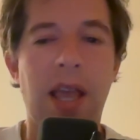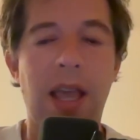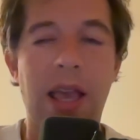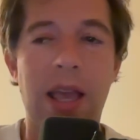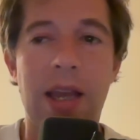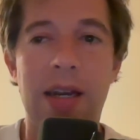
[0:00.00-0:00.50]

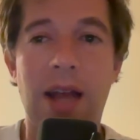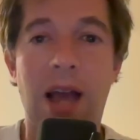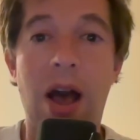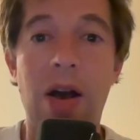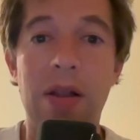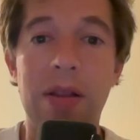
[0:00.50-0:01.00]
And
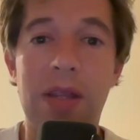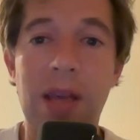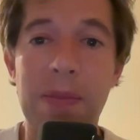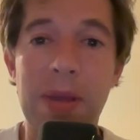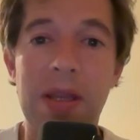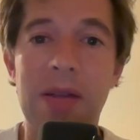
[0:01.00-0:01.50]
let
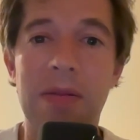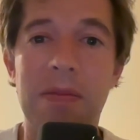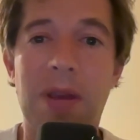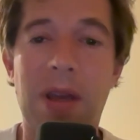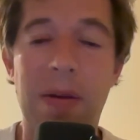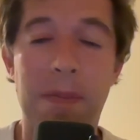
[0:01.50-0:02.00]
me
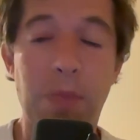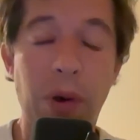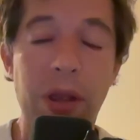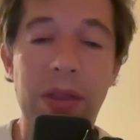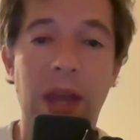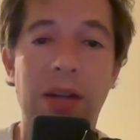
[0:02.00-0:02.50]
kind of
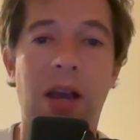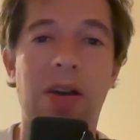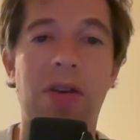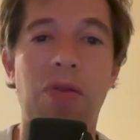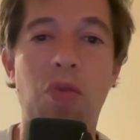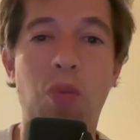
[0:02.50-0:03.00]
break that
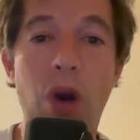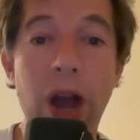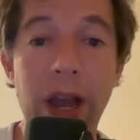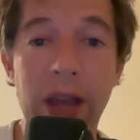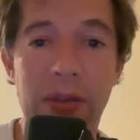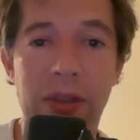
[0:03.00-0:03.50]
down on why
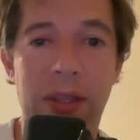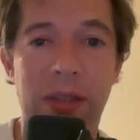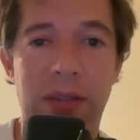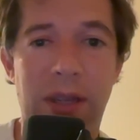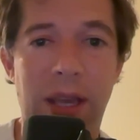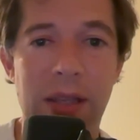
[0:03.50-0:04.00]
I think
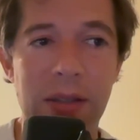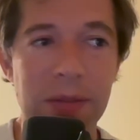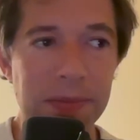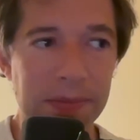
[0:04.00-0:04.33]
that's the case.